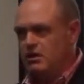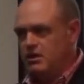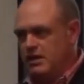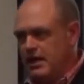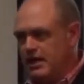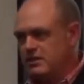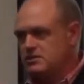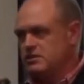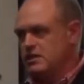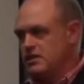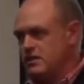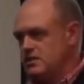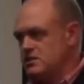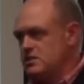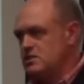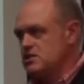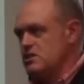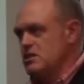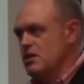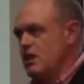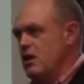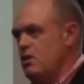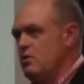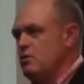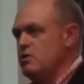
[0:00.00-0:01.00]
actually get
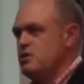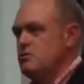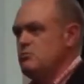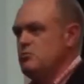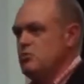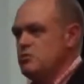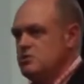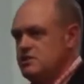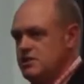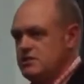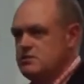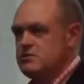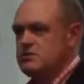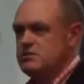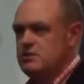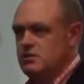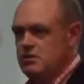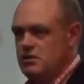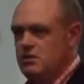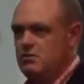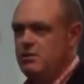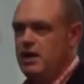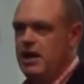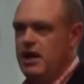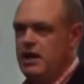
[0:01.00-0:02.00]
slower the more disks that
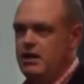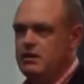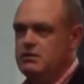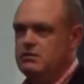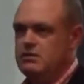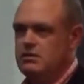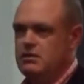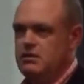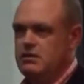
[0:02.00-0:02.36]
you add.